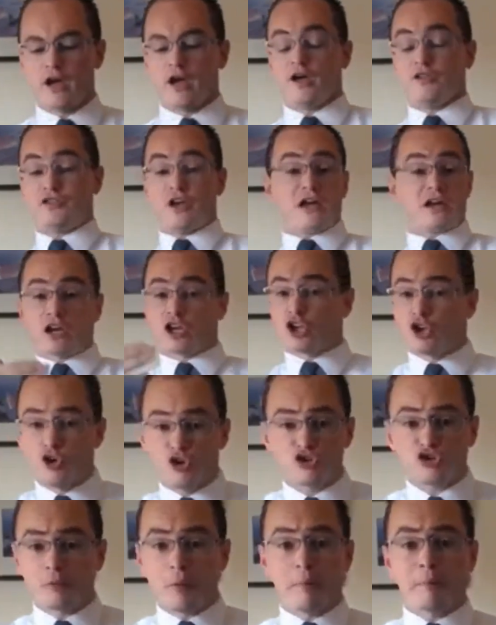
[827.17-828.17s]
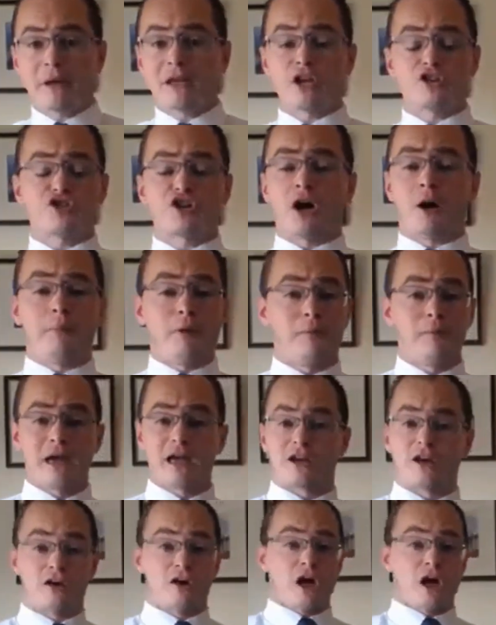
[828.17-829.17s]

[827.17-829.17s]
They'd accuse him of being a troublemaker.